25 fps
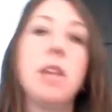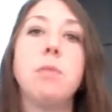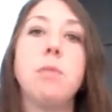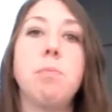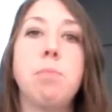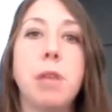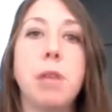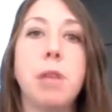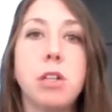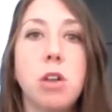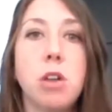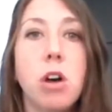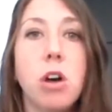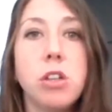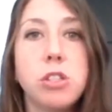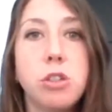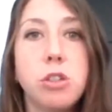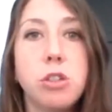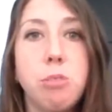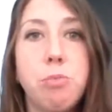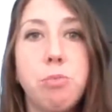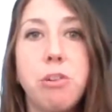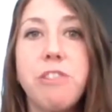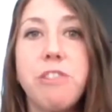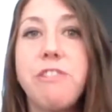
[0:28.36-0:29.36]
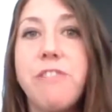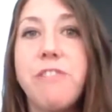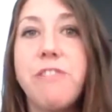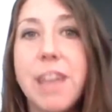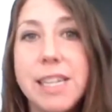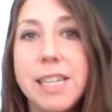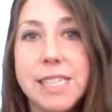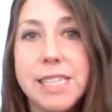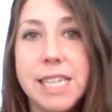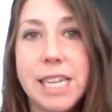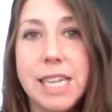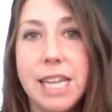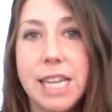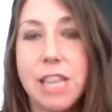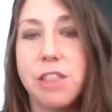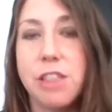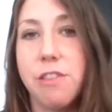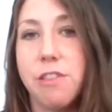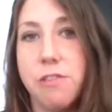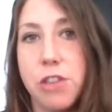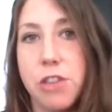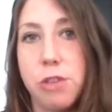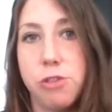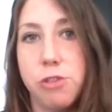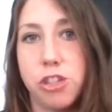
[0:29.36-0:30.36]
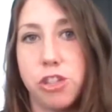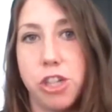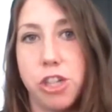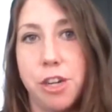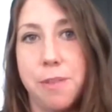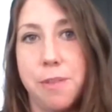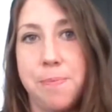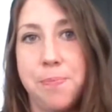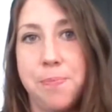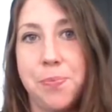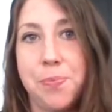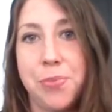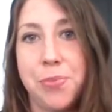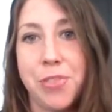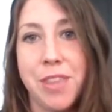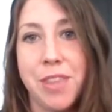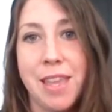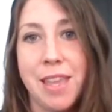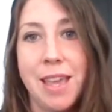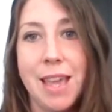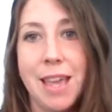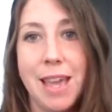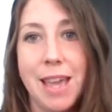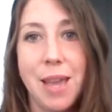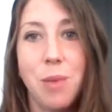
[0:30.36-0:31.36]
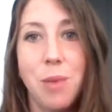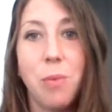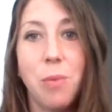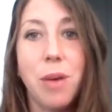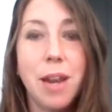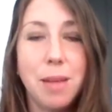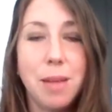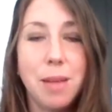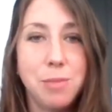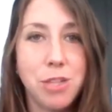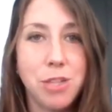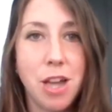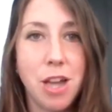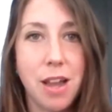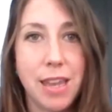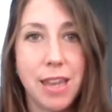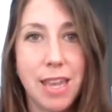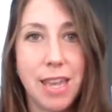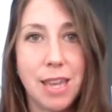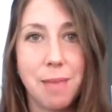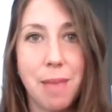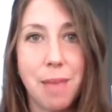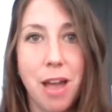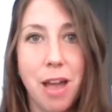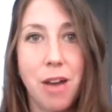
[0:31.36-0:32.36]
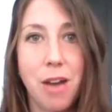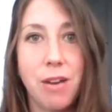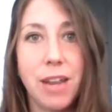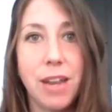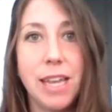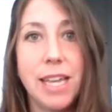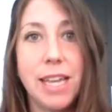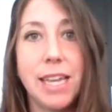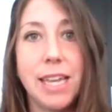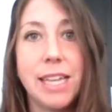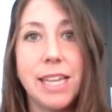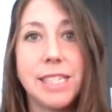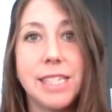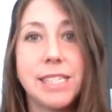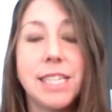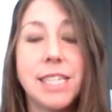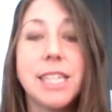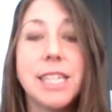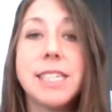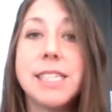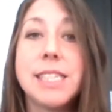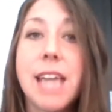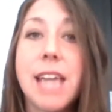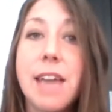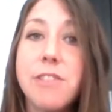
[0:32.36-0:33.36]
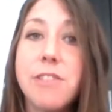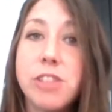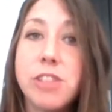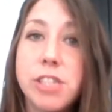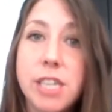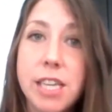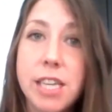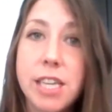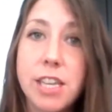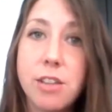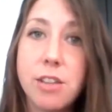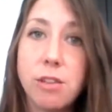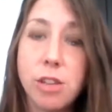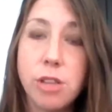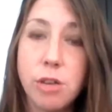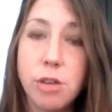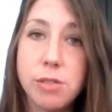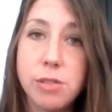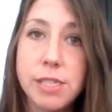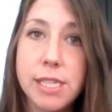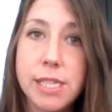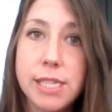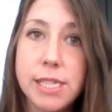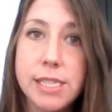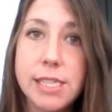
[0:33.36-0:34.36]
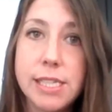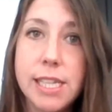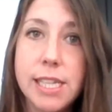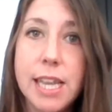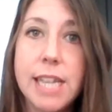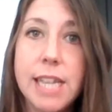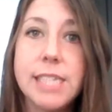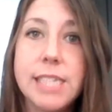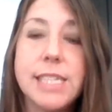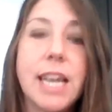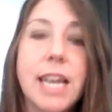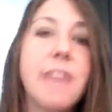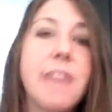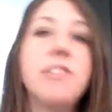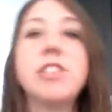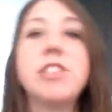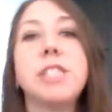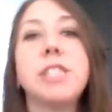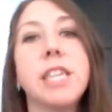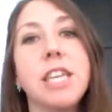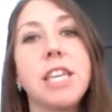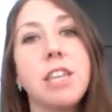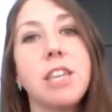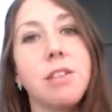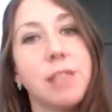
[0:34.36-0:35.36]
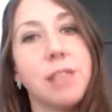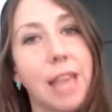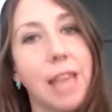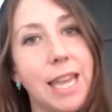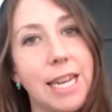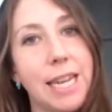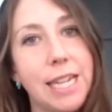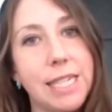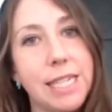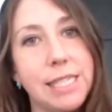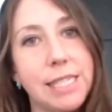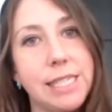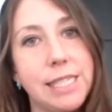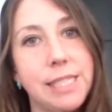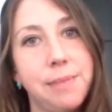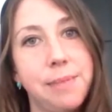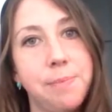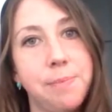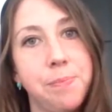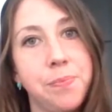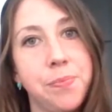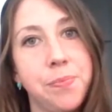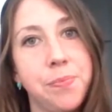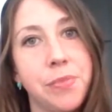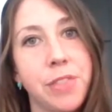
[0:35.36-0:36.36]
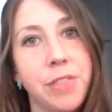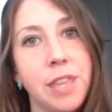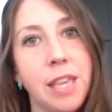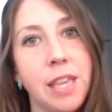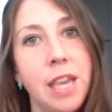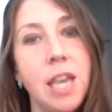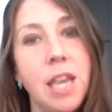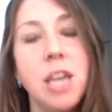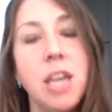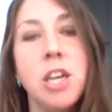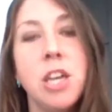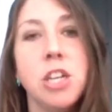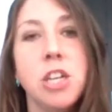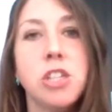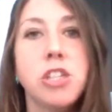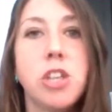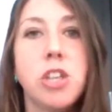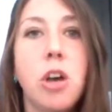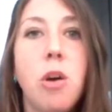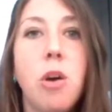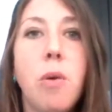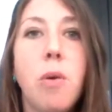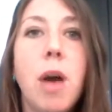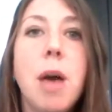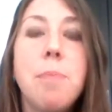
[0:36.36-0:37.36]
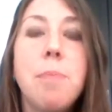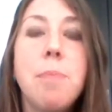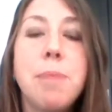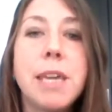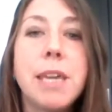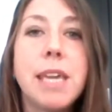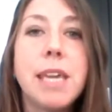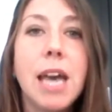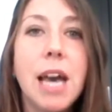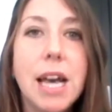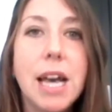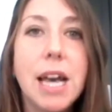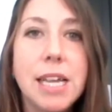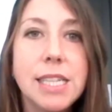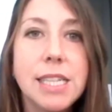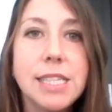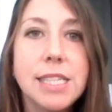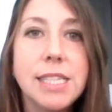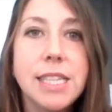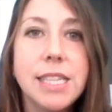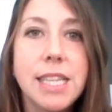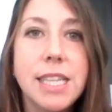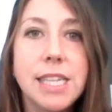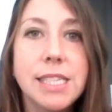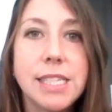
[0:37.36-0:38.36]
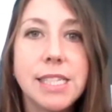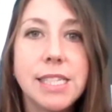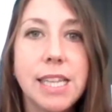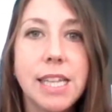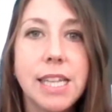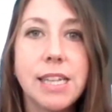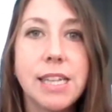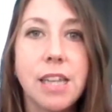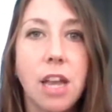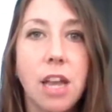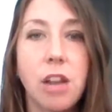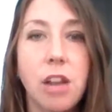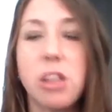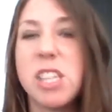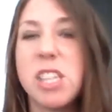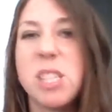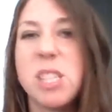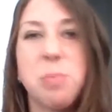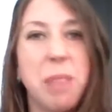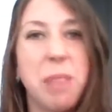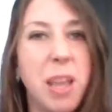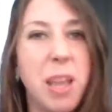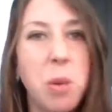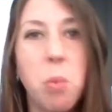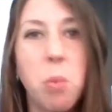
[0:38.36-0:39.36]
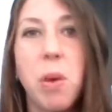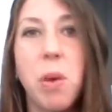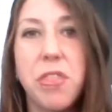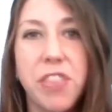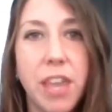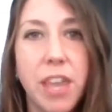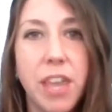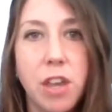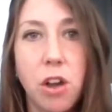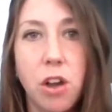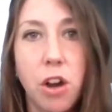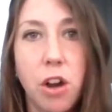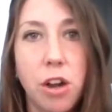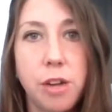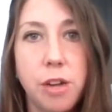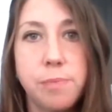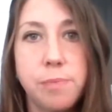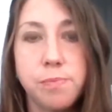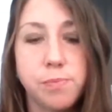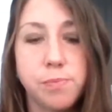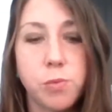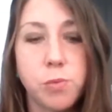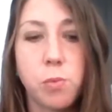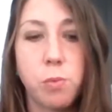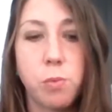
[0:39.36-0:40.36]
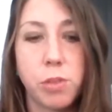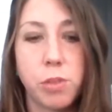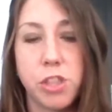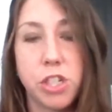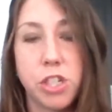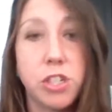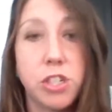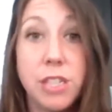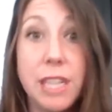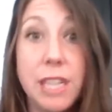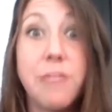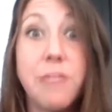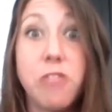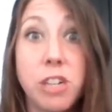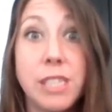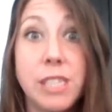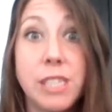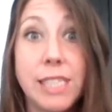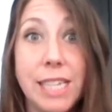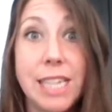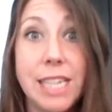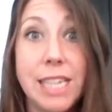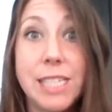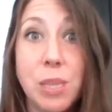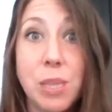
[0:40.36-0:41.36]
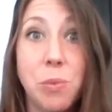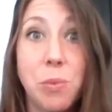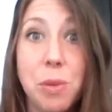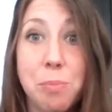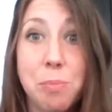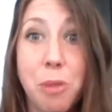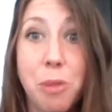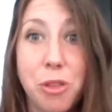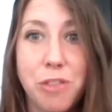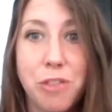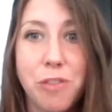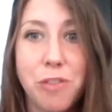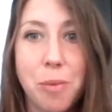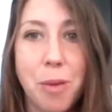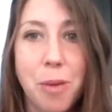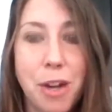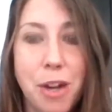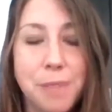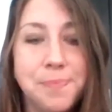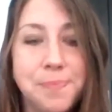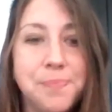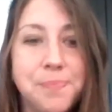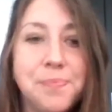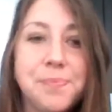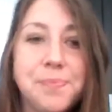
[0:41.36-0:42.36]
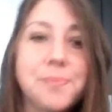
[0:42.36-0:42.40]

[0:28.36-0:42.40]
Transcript: but also prevent it in the future. And what I'm talking about is diverticulosis and diverticulitis. So because these can, and I'll explain what they are, what the difference is, and what both of them are,